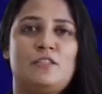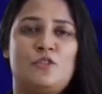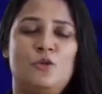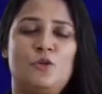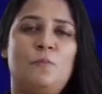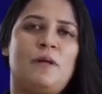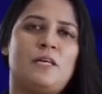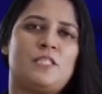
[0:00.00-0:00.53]

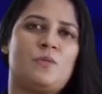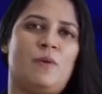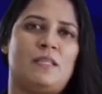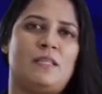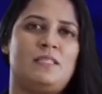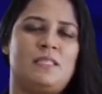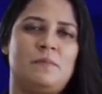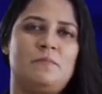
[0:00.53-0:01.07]

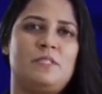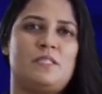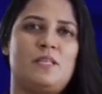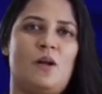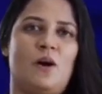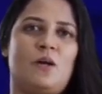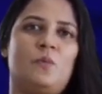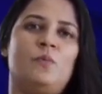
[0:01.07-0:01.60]
2+1 SIM
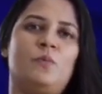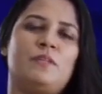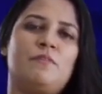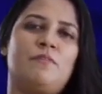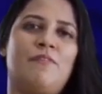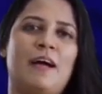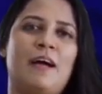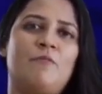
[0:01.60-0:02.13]
slot with a
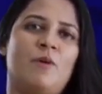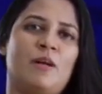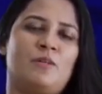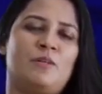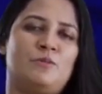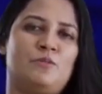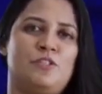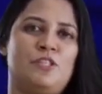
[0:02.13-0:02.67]

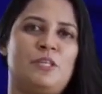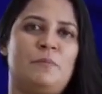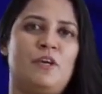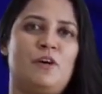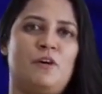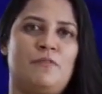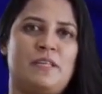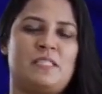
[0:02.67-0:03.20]
512
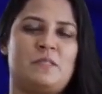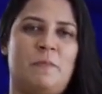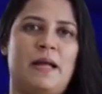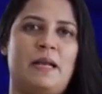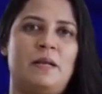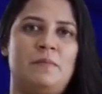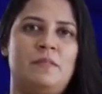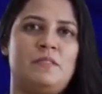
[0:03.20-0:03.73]
GB of
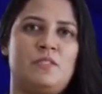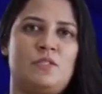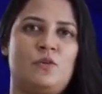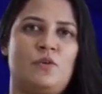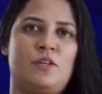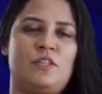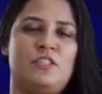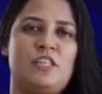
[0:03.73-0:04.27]
expandable
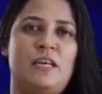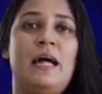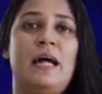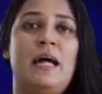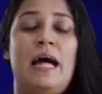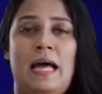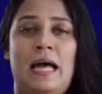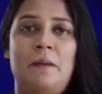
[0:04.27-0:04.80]
storage,
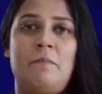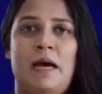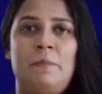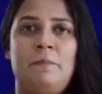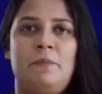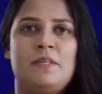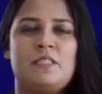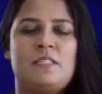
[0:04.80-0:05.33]
and my
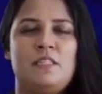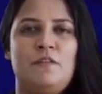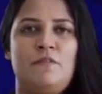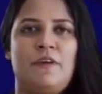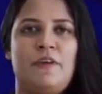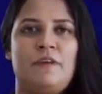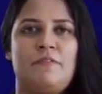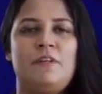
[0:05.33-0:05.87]
personal
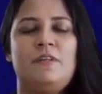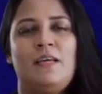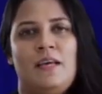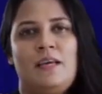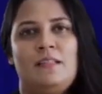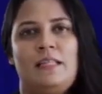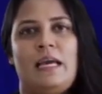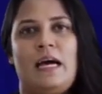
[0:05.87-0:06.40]
favorite,
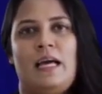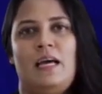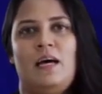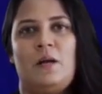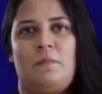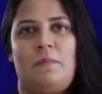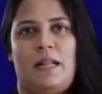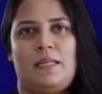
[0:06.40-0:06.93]
the
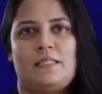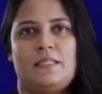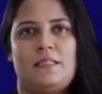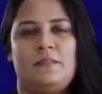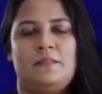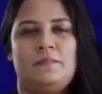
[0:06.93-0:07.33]
IR blaster.